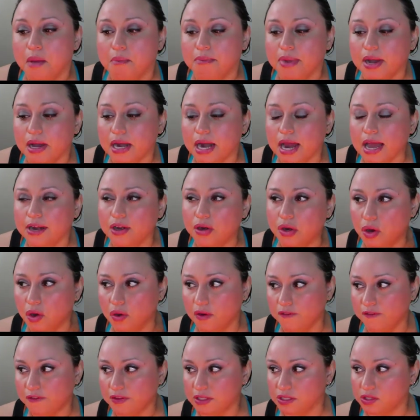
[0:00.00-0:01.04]
But I don't
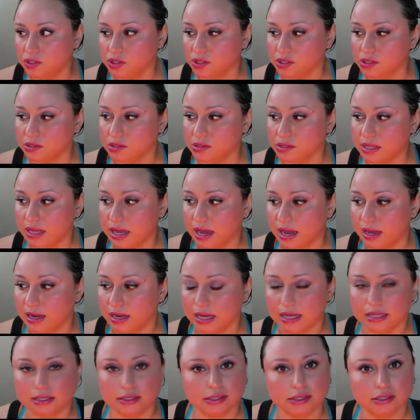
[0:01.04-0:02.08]
know if it's just
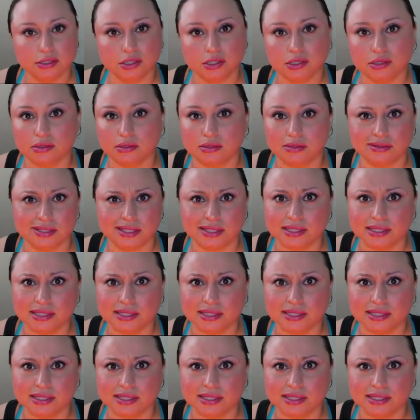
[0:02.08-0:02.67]
that it's just,